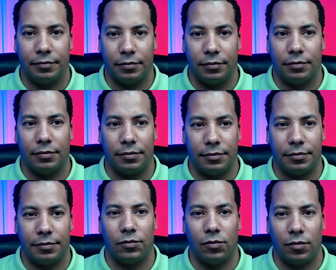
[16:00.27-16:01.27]

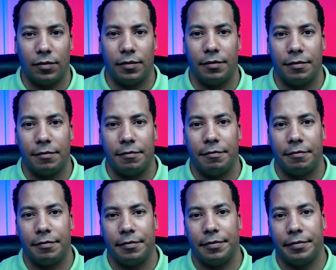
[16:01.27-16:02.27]

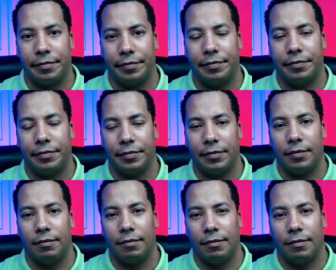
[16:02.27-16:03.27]

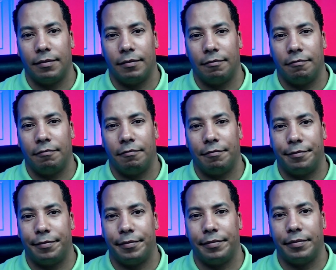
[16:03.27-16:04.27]

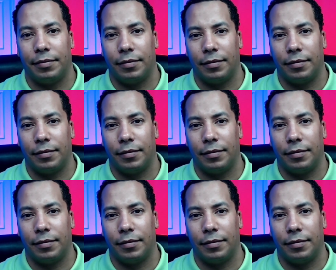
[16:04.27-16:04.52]
No words are spoken by the person on screen.